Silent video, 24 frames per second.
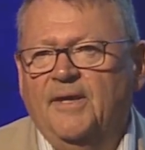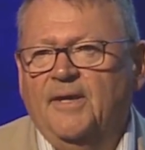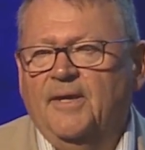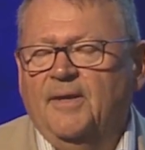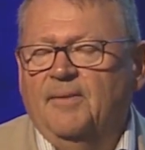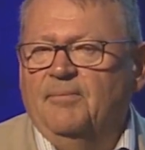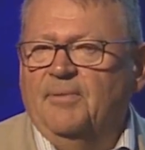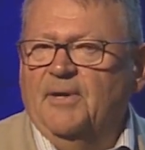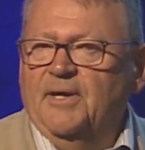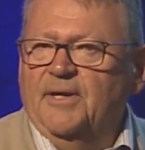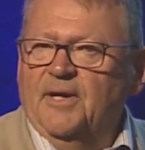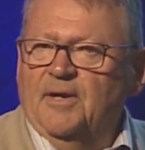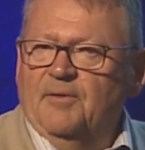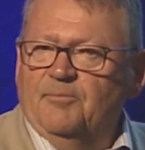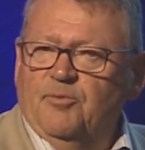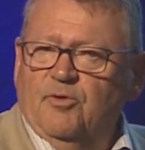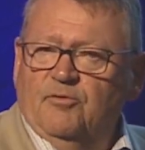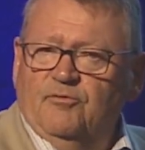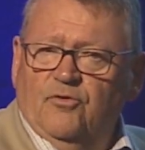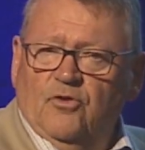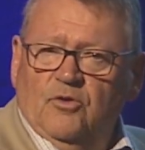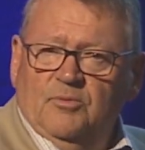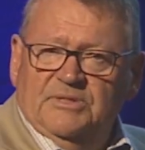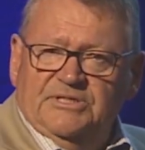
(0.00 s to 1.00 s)
But a
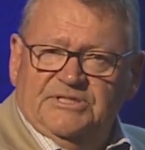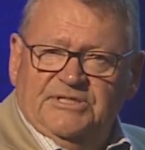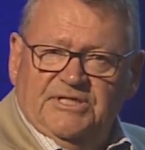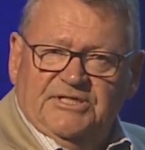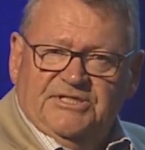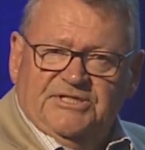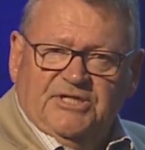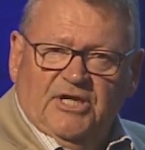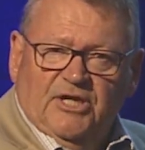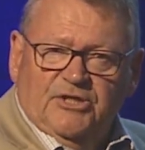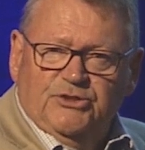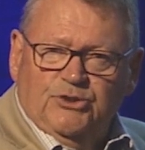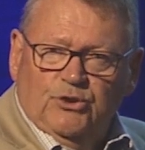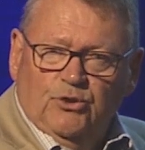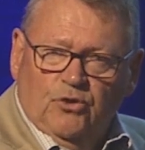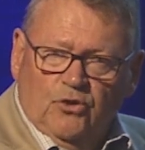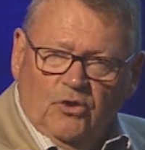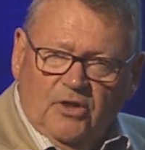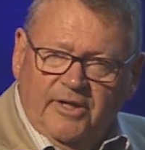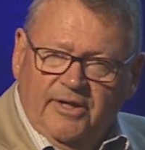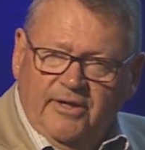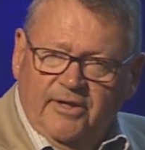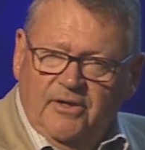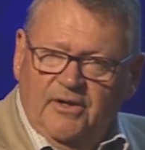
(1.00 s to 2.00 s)
performance that starts
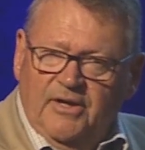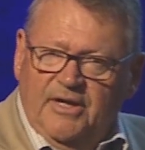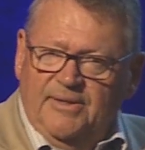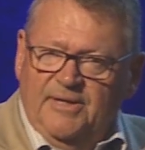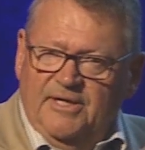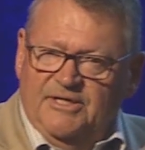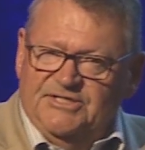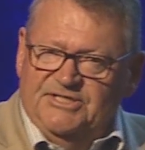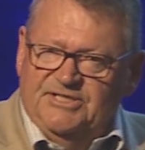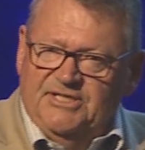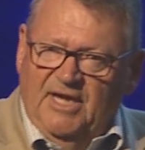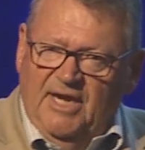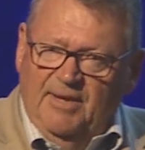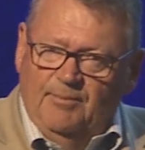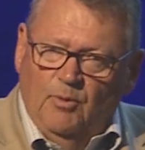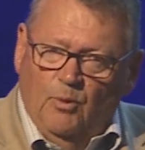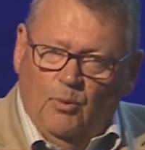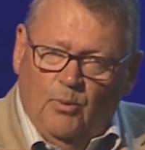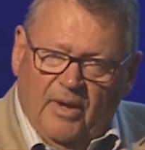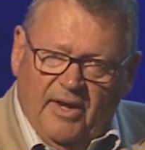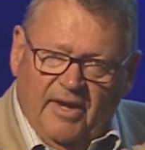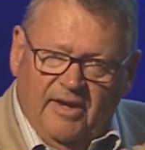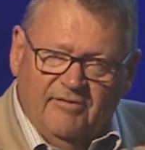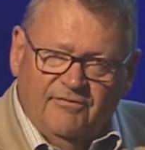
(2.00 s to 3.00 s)
earlier and there's time
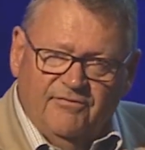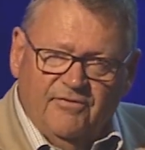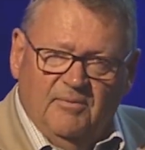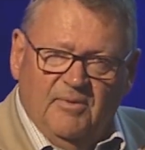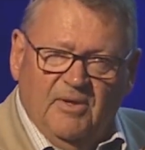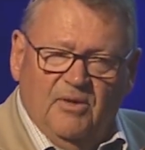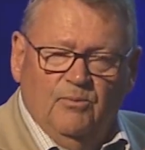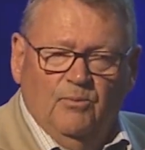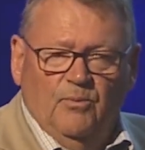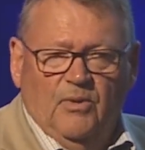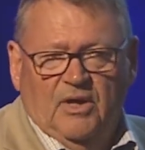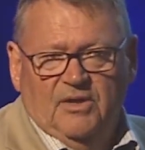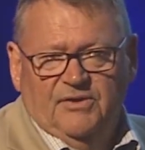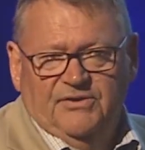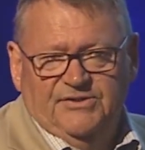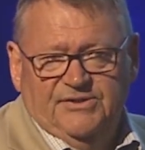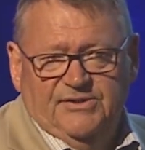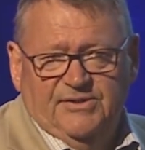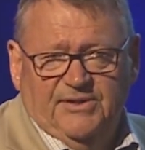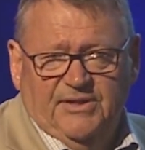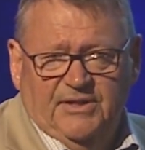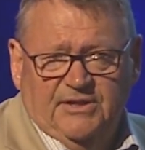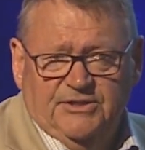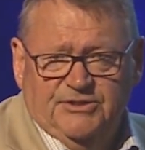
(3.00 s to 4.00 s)
away from it while
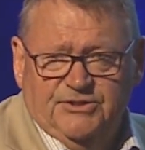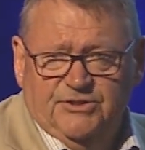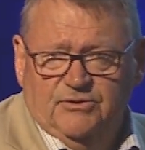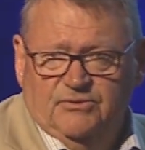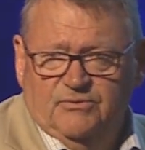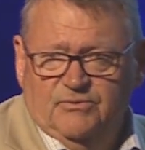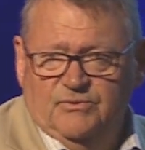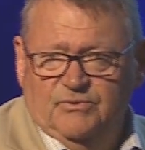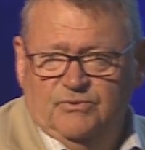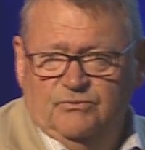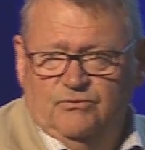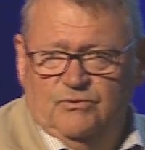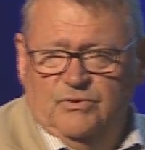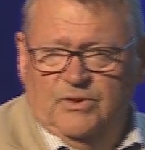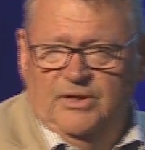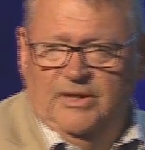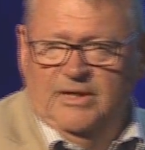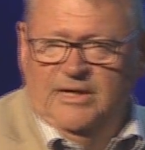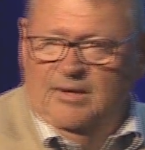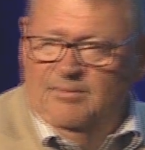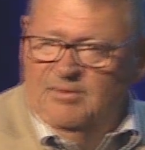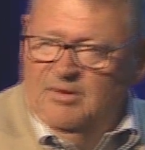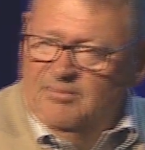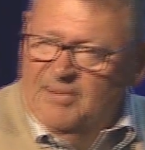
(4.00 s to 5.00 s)
things are
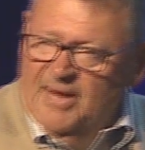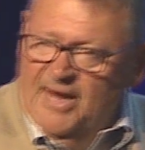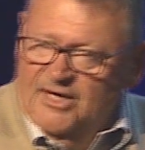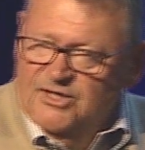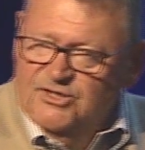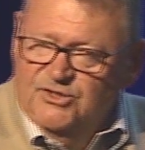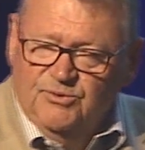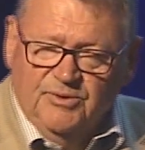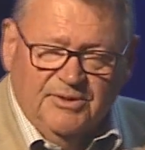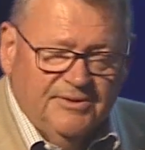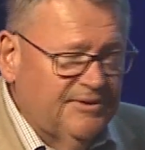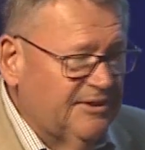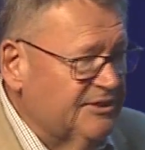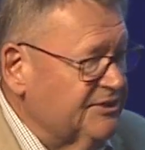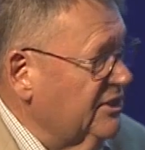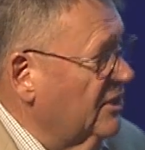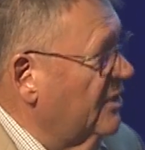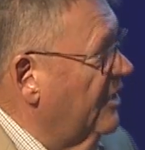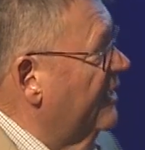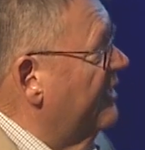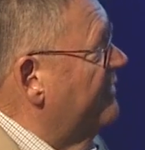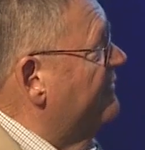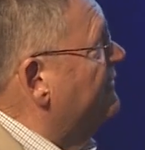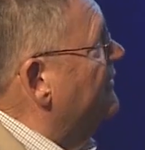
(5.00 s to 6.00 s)
coming back to it, there's a
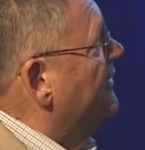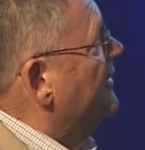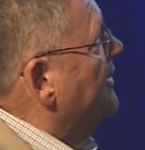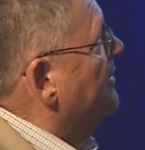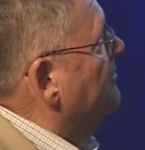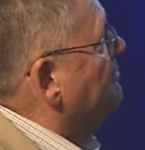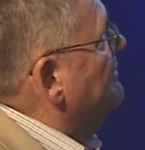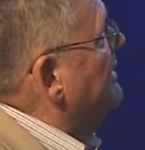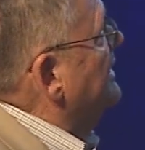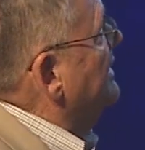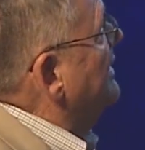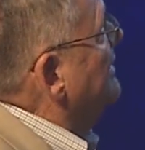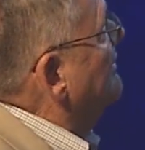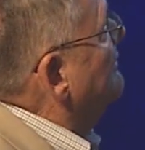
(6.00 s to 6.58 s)
lot of meaning